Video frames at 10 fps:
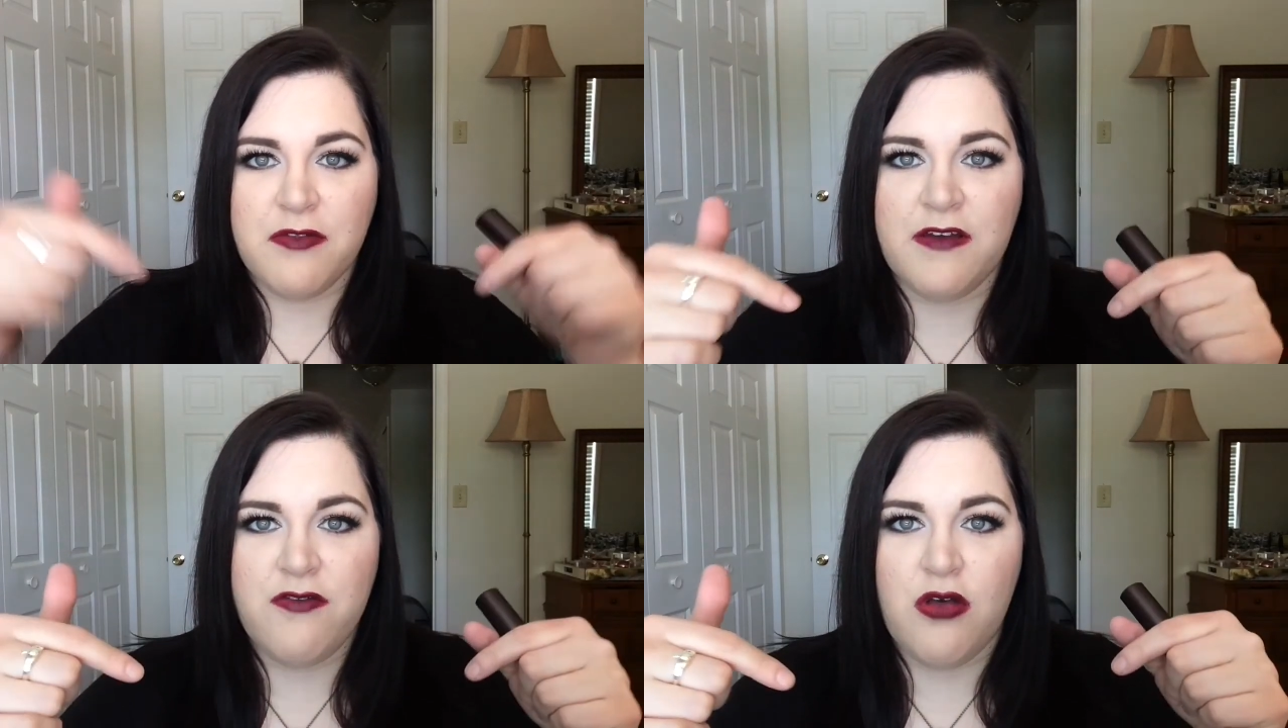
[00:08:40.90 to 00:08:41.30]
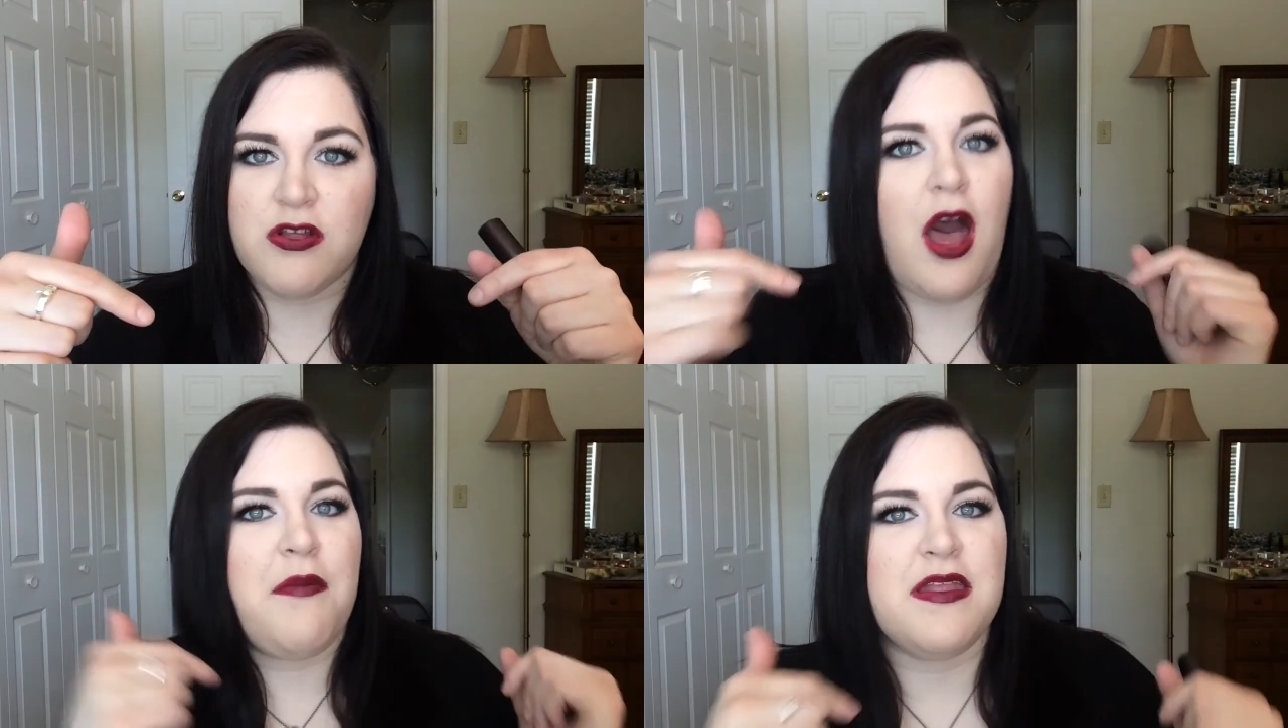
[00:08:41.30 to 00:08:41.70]
Leave
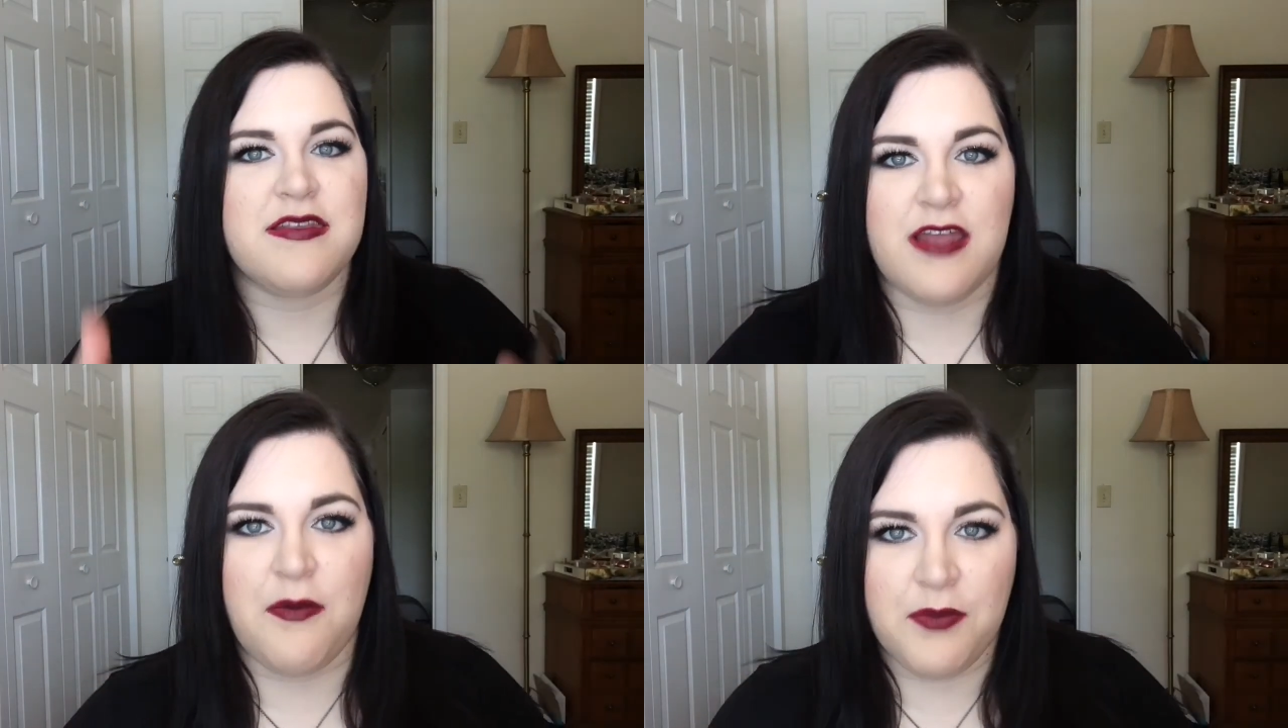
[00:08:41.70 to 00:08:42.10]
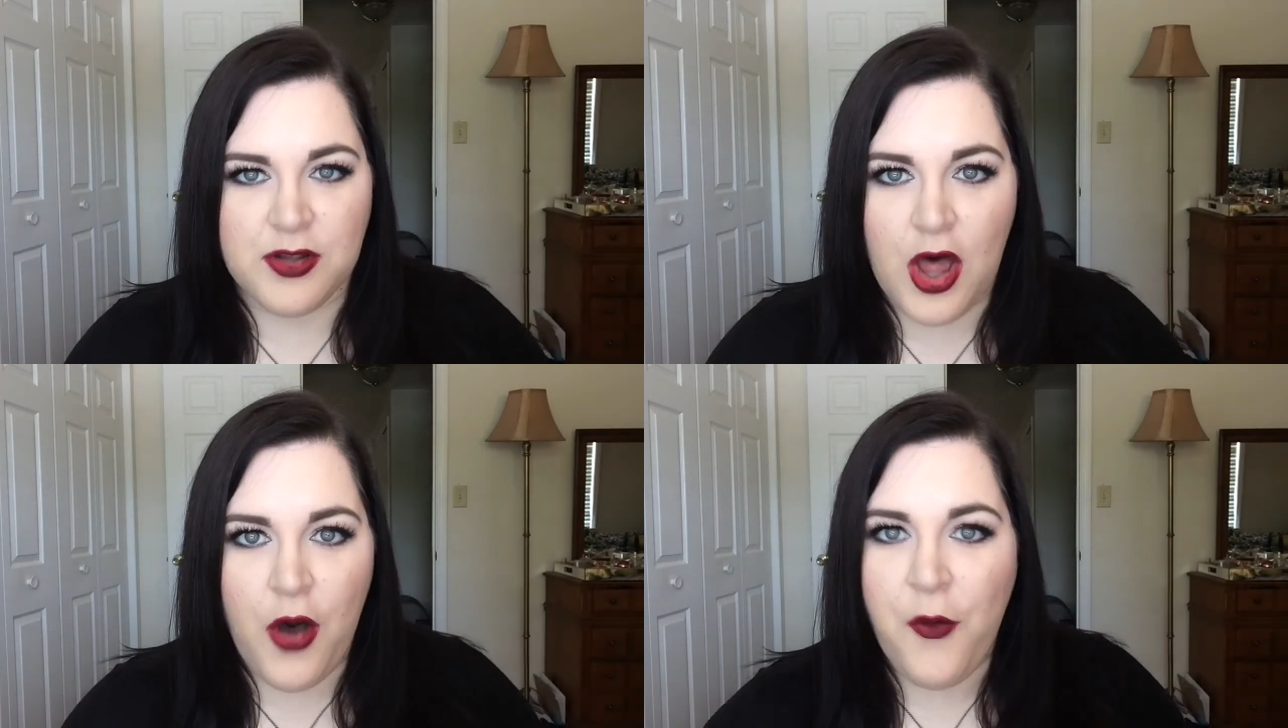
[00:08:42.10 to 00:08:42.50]
those comments down
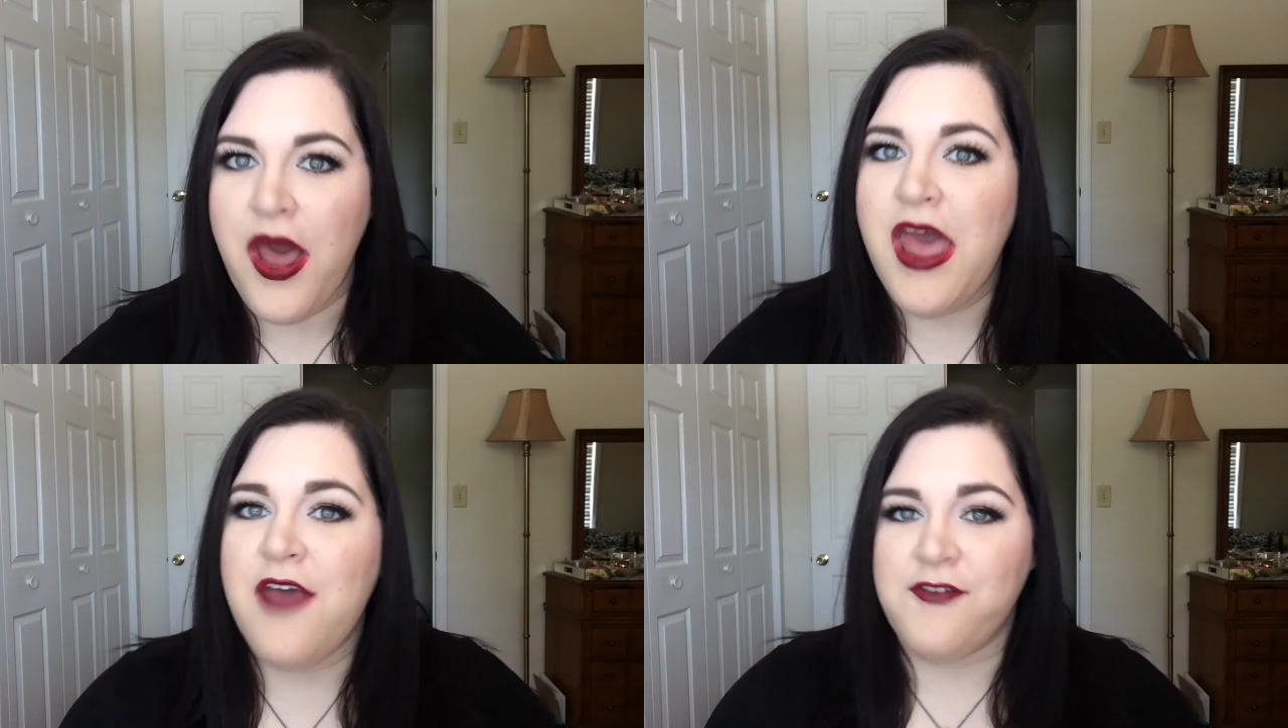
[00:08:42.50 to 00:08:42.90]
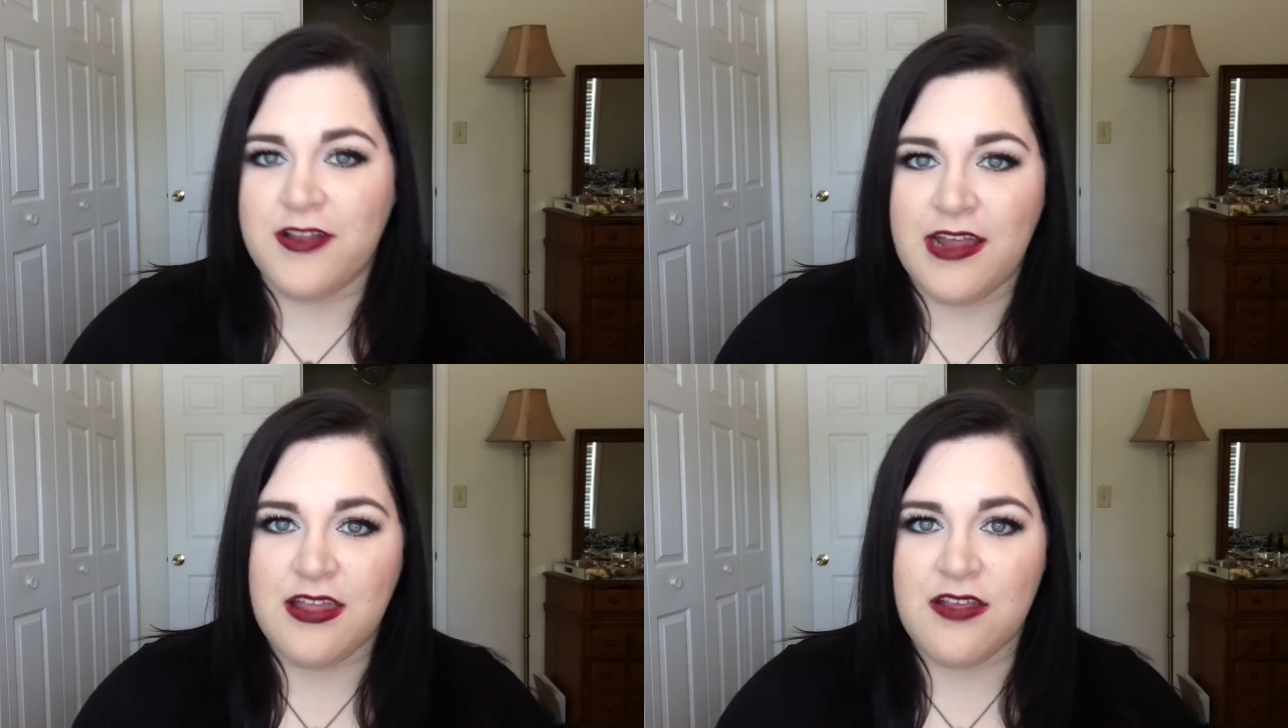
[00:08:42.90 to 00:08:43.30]
below. If
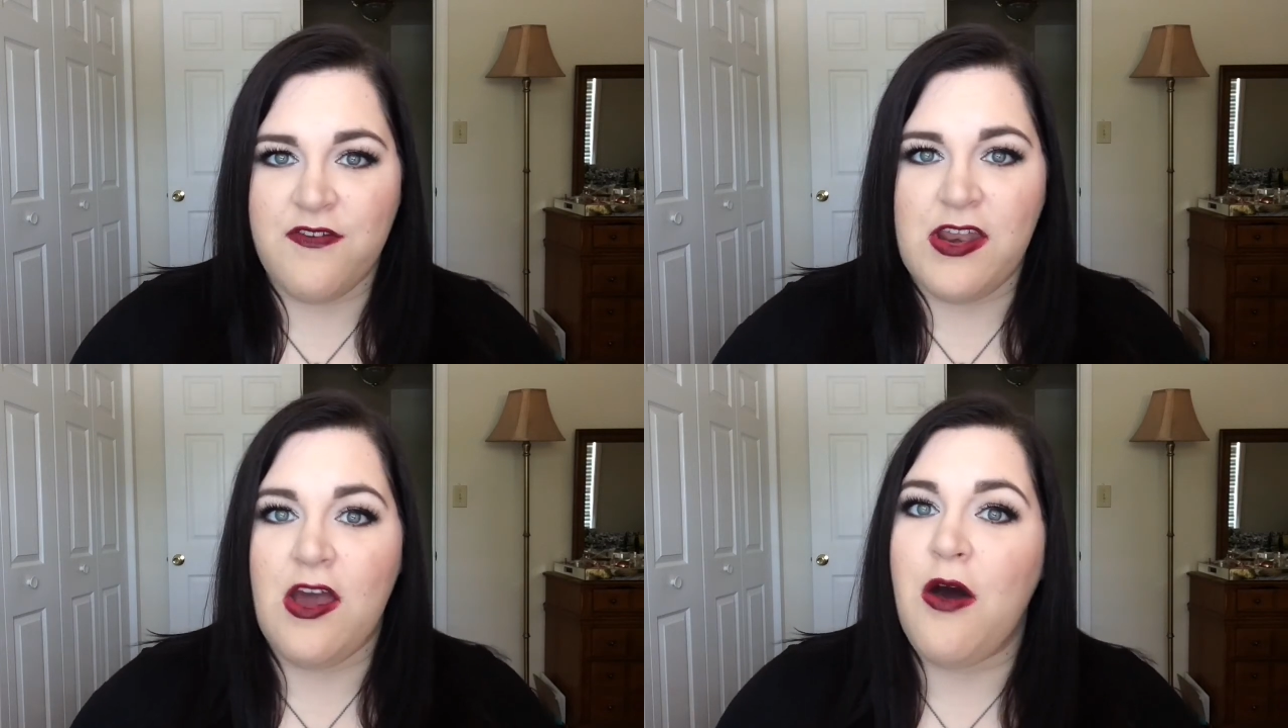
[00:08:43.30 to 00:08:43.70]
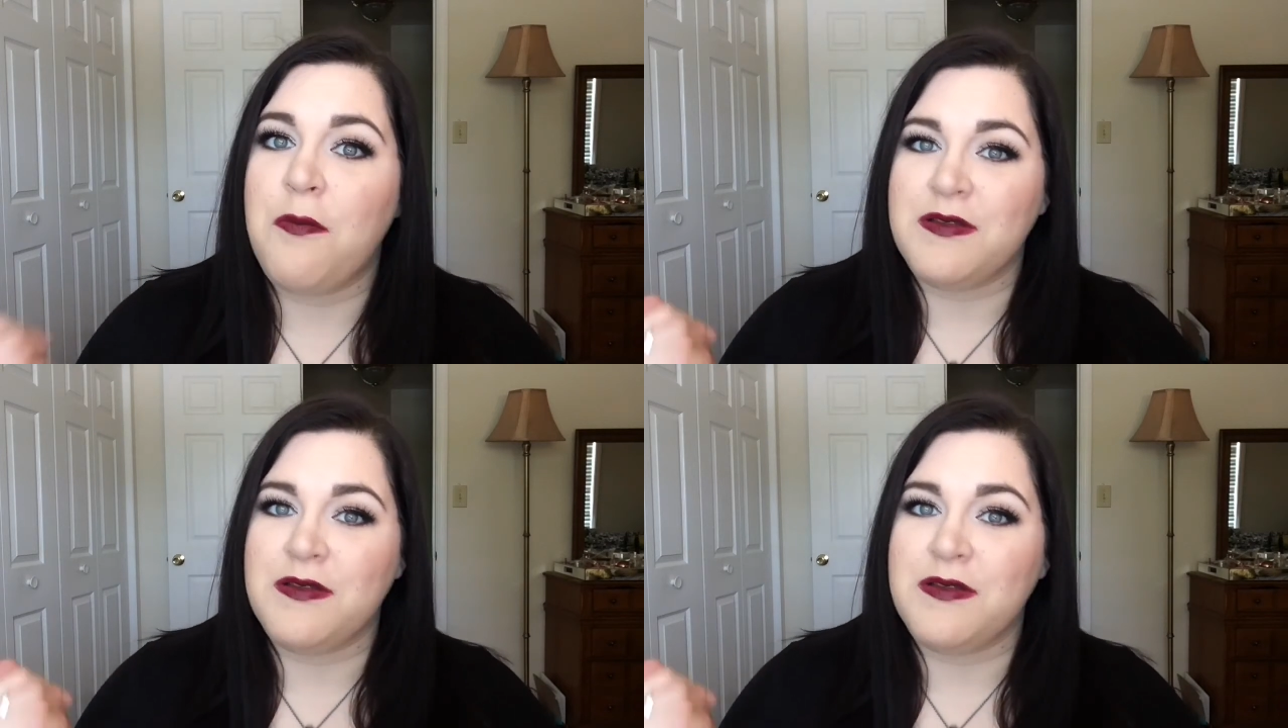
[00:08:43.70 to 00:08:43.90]
you like this video,